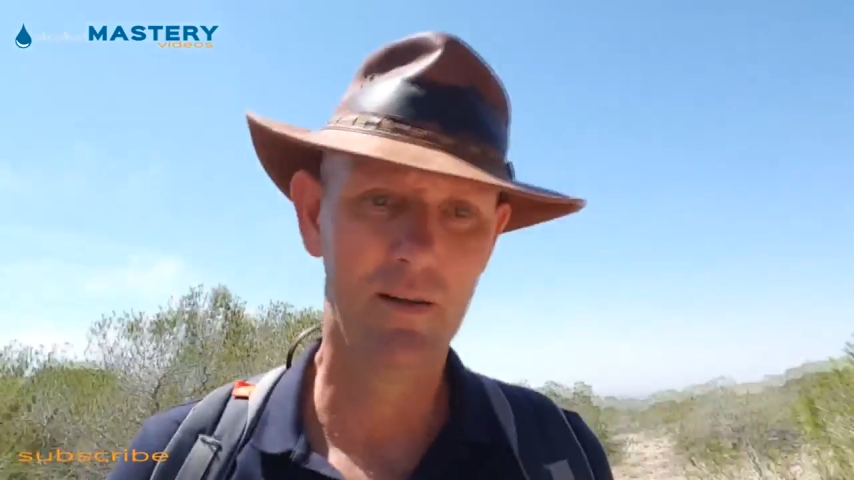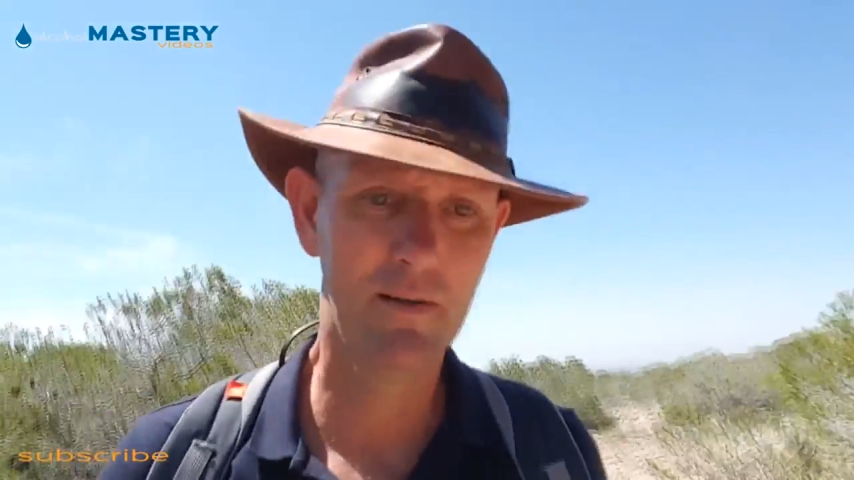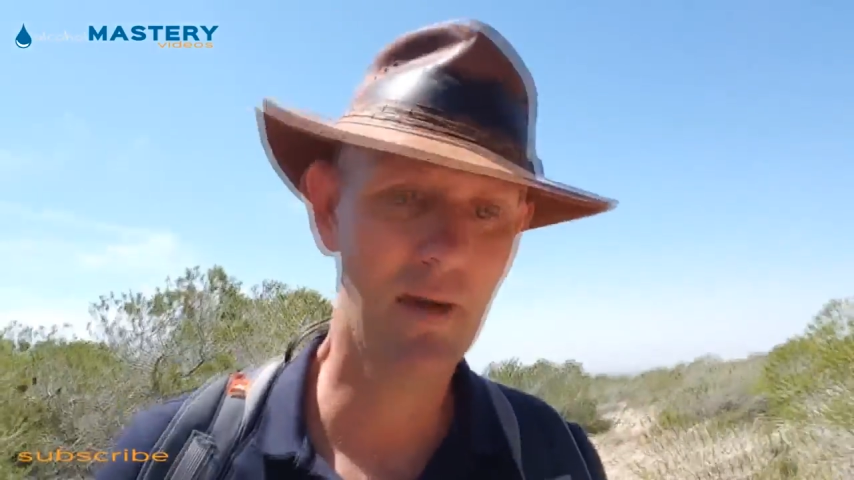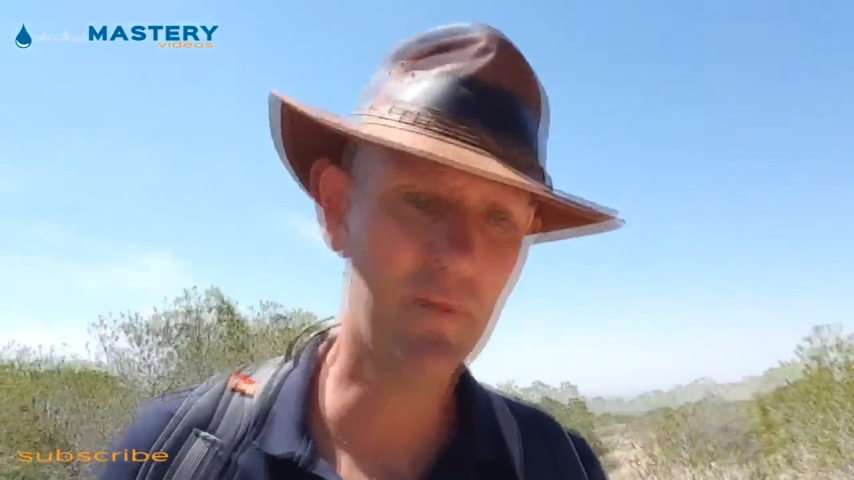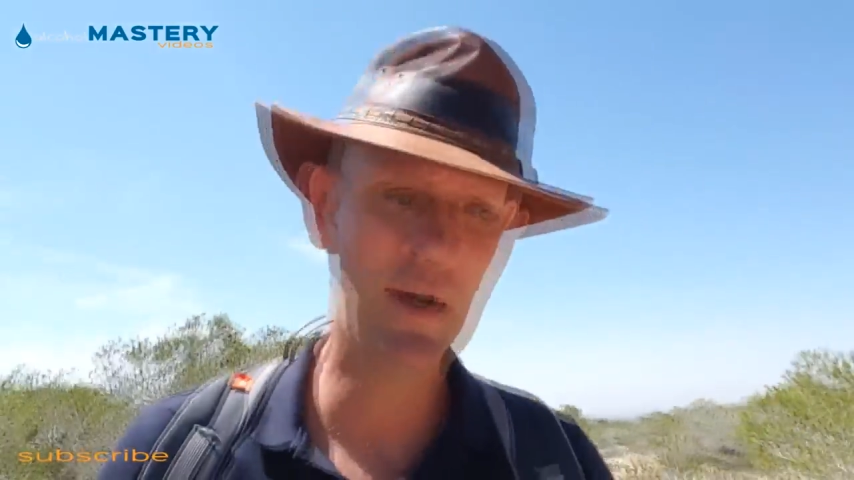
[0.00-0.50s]

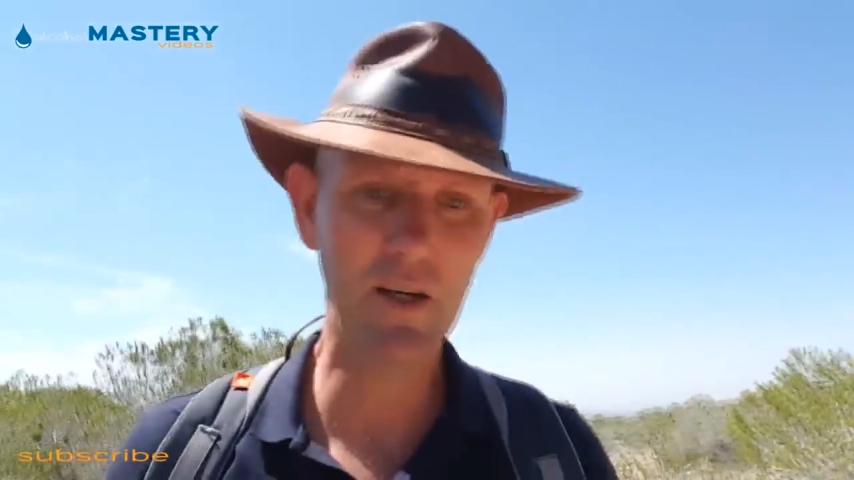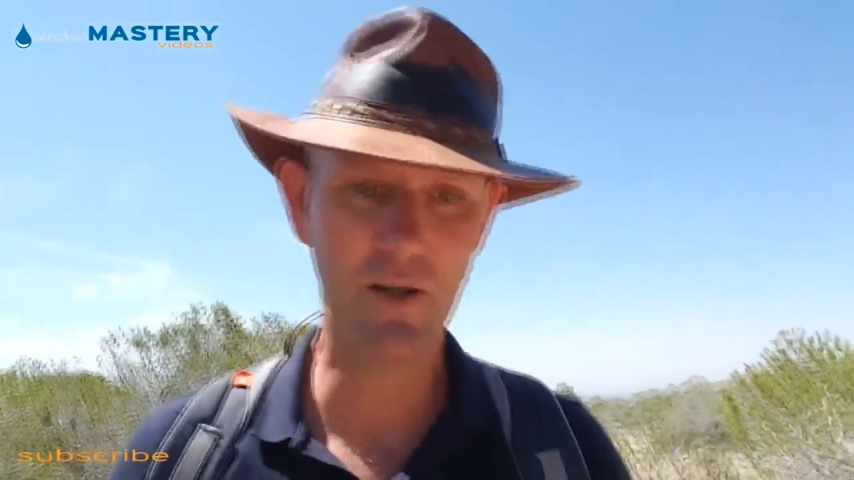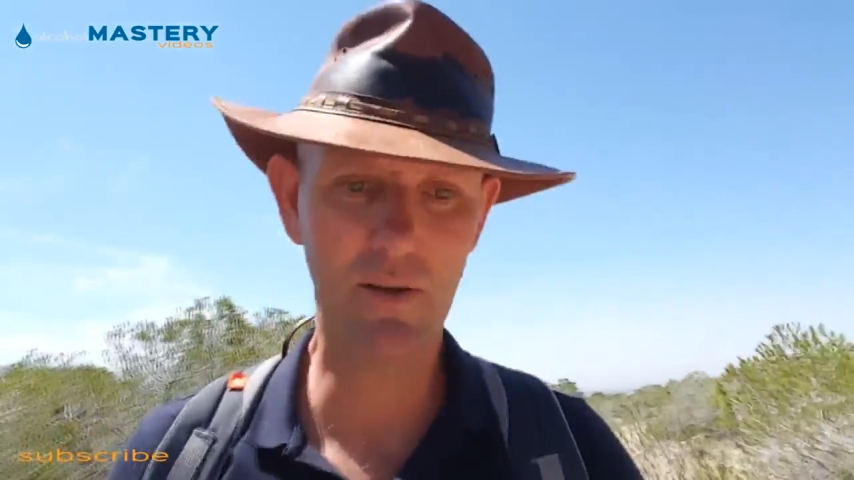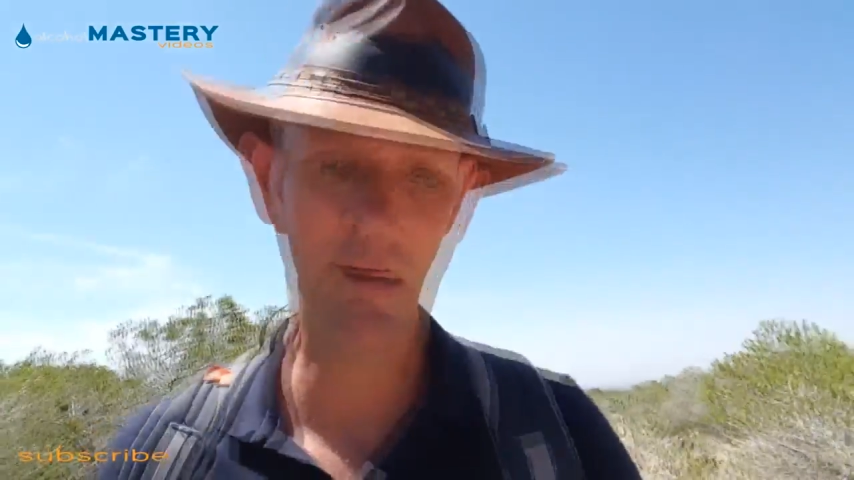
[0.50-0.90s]
temptation,